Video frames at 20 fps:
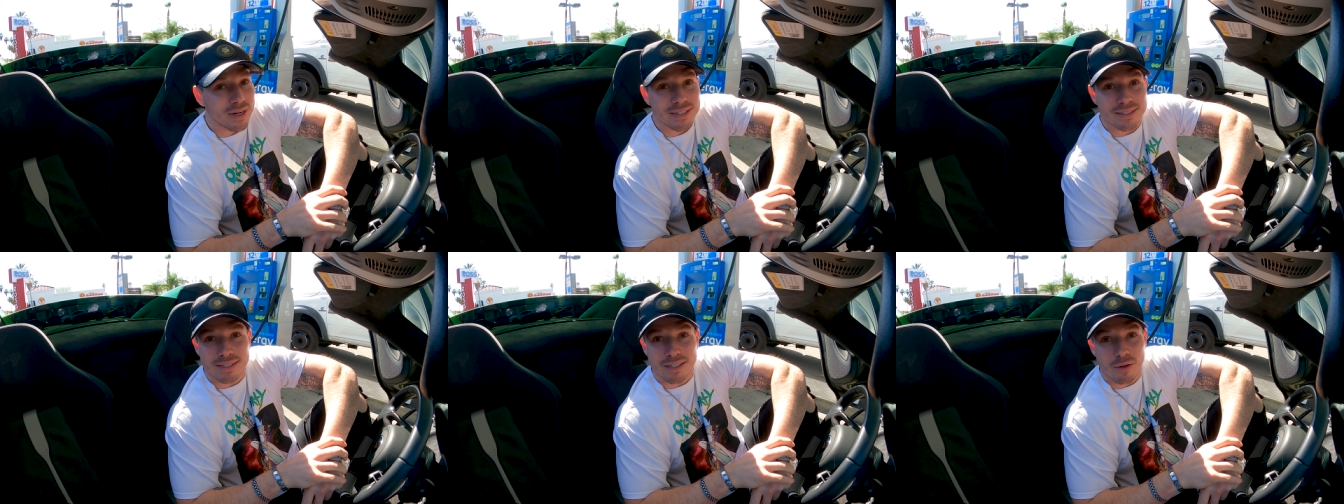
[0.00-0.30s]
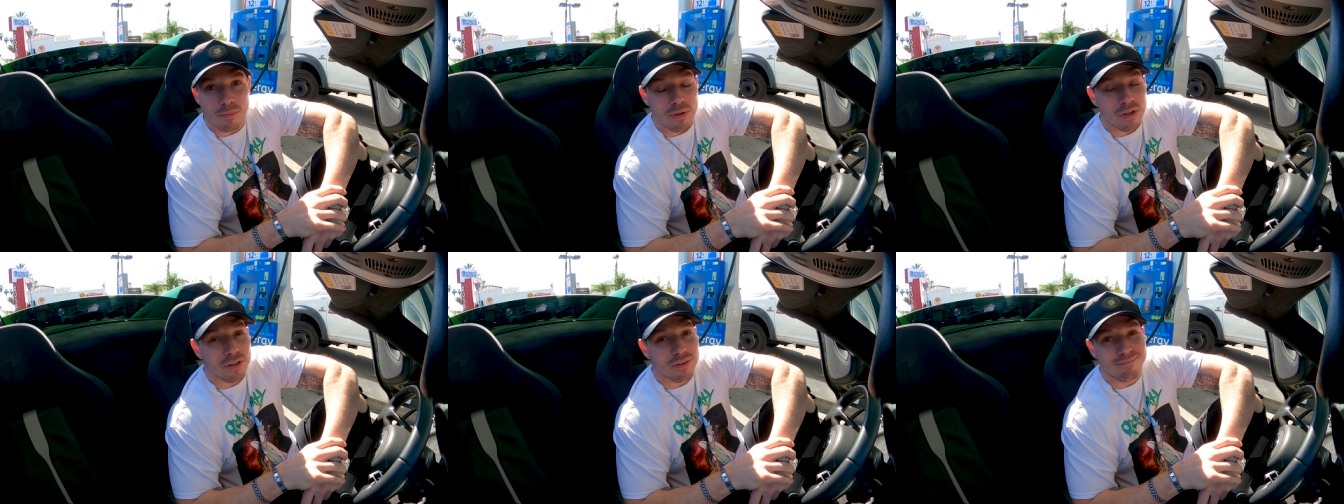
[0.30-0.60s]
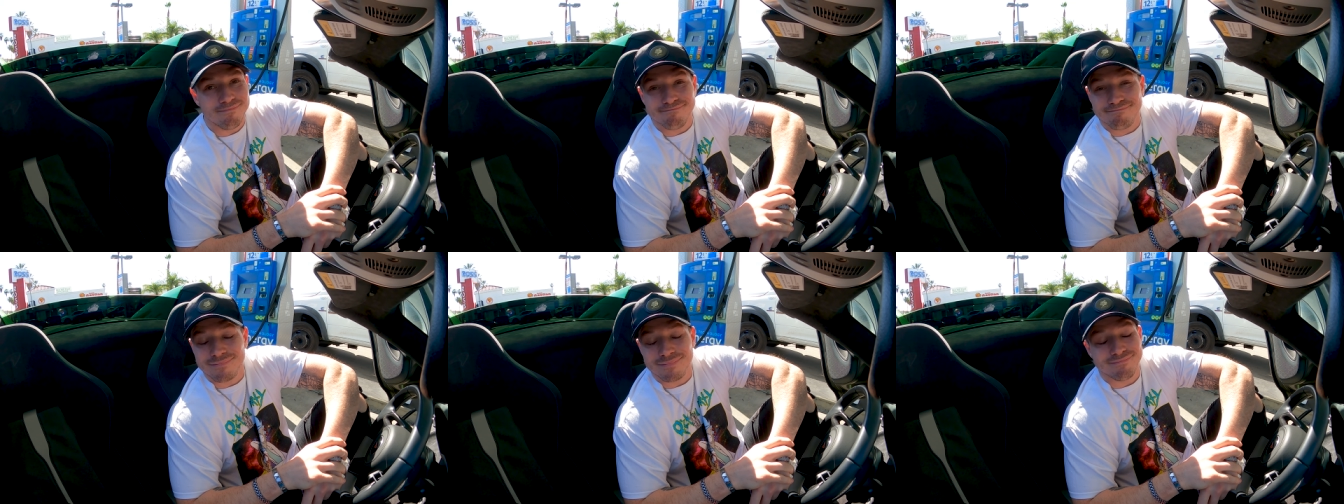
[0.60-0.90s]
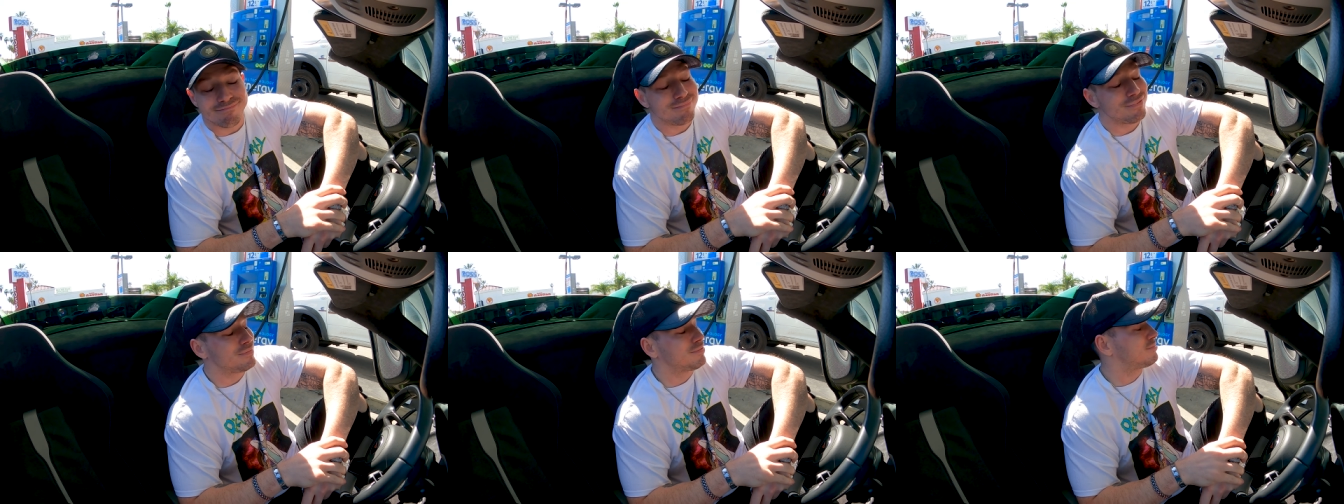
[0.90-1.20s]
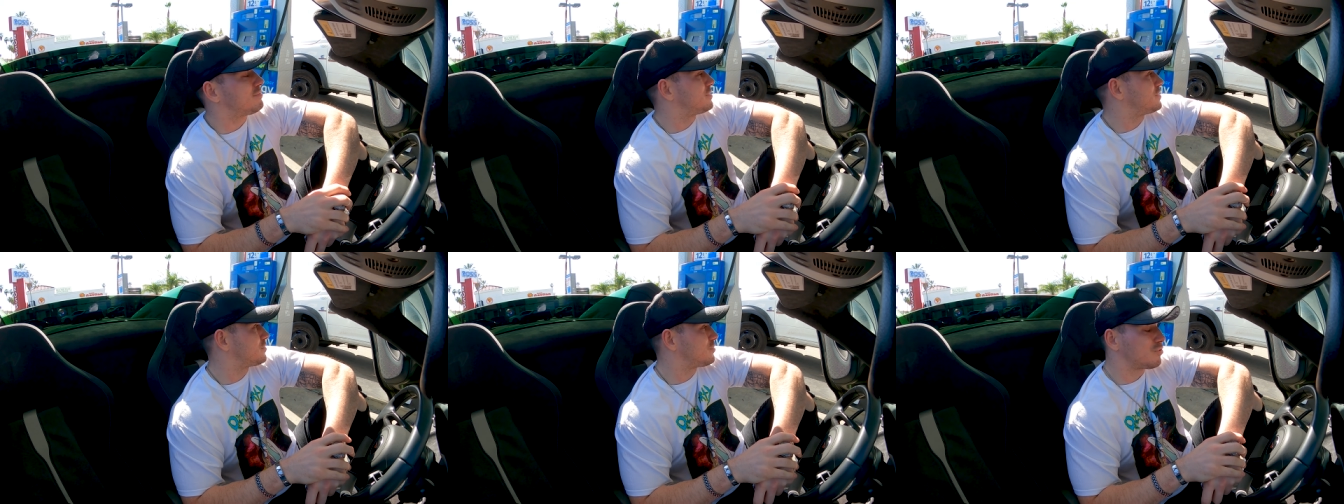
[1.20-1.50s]
crazy. Gonna be
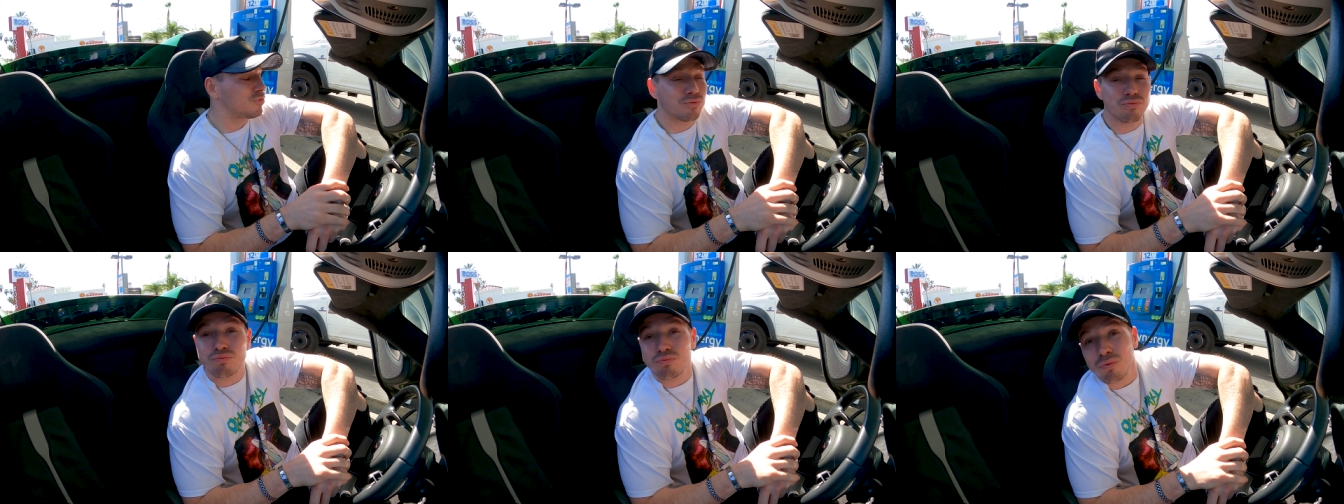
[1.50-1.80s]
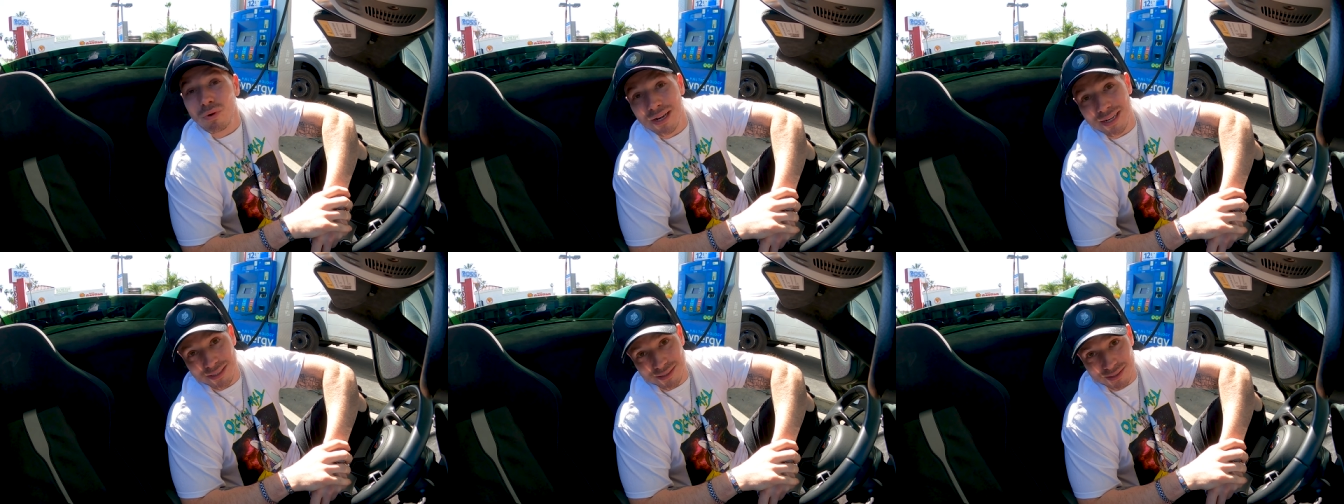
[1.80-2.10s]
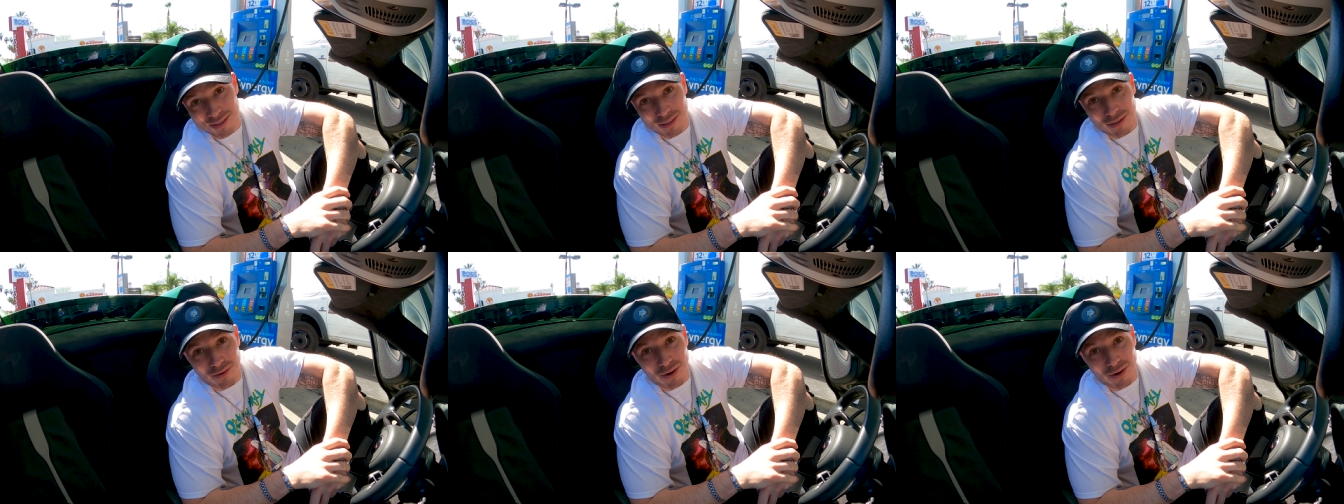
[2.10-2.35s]
crazy.